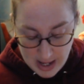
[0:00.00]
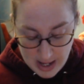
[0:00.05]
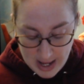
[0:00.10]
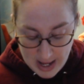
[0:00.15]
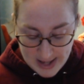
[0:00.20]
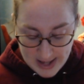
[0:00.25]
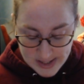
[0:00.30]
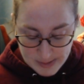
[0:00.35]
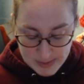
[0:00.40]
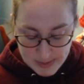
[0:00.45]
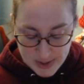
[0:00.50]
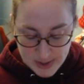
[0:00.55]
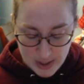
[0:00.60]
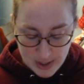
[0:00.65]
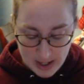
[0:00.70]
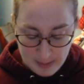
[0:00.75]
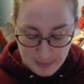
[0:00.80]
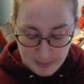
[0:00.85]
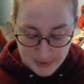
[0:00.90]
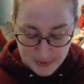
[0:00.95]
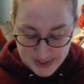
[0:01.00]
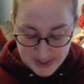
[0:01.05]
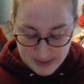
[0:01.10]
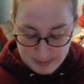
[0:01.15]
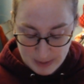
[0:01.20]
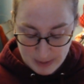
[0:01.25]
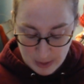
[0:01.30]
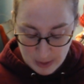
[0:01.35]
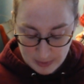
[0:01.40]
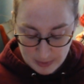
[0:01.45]
As Mr. Aborn
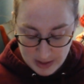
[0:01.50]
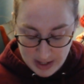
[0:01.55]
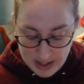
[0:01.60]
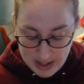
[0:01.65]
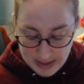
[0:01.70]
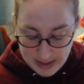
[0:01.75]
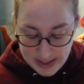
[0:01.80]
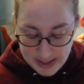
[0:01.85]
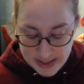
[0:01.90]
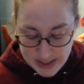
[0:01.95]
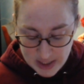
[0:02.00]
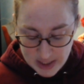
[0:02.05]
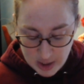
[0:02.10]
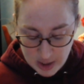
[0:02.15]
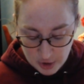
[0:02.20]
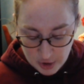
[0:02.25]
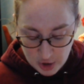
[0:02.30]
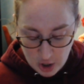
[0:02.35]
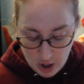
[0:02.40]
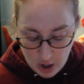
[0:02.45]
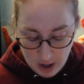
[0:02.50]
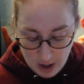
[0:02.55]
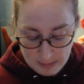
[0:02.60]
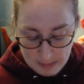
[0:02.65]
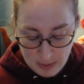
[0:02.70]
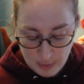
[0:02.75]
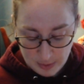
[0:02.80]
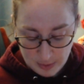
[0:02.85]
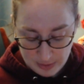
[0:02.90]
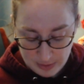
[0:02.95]
spoke, Nancy heard a car
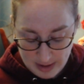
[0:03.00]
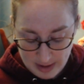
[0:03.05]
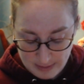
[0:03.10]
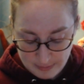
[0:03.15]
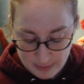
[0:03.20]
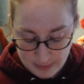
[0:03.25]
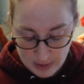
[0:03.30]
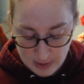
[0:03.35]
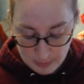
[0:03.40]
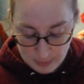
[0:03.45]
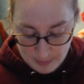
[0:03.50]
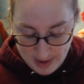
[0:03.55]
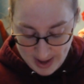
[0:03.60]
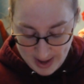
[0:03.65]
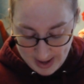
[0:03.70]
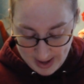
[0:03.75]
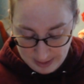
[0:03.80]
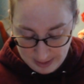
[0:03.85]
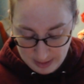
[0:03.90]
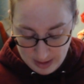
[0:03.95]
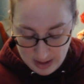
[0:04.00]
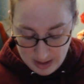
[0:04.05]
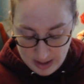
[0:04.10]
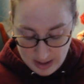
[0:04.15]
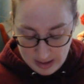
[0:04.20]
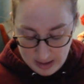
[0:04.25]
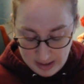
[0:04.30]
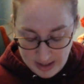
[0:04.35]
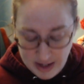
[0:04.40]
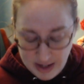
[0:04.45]
motor not far away.
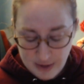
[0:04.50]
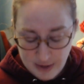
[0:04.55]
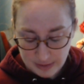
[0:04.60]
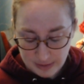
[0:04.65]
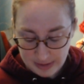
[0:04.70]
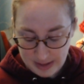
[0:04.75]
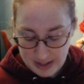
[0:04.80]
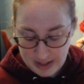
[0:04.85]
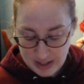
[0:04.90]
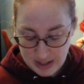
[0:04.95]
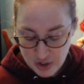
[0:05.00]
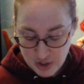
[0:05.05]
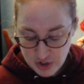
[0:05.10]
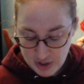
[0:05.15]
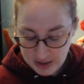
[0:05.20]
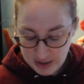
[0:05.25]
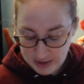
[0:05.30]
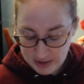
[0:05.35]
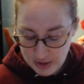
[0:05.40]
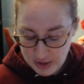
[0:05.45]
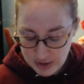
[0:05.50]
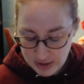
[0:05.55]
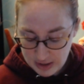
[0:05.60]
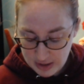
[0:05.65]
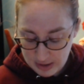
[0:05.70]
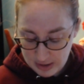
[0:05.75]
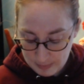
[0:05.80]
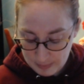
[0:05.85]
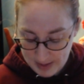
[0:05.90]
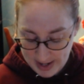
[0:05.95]
Eagerly, she looked to
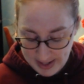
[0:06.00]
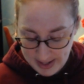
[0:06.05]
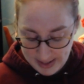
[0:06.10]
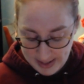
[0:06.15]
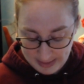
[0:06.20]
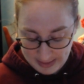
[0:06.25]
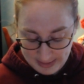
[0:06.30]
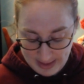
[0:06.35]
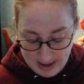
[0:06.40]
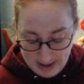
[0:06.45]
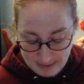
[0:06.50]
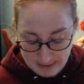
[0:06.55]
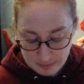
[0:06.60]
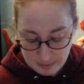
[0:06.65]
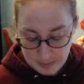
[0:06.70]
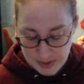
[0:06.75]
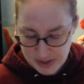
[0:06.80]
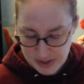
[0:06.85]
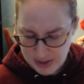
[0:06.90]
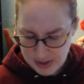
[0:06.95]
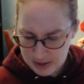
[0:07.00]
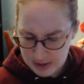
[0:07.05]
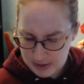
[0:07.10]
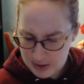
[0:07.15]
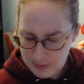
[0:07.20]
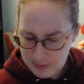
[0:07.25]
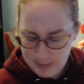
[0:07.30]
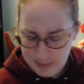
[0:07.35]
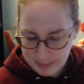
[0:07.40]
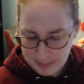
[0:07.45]
the right and left, but saw
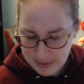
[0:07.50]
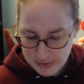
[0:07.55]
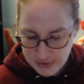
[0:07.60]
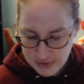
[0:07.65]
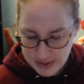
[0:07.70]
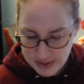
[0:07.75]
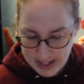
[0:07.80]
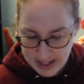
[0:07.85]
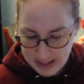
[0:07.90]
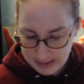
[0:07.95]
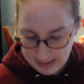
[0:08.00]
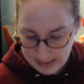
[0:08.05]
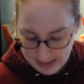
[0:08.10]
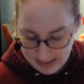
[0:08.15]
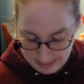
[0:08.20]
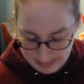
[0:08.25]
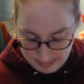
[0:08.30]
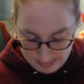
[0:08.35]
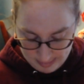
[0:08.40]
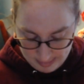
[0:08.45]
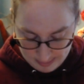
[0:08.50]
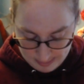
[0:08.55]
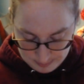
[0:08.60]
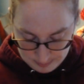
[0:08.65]
no approaching headlights.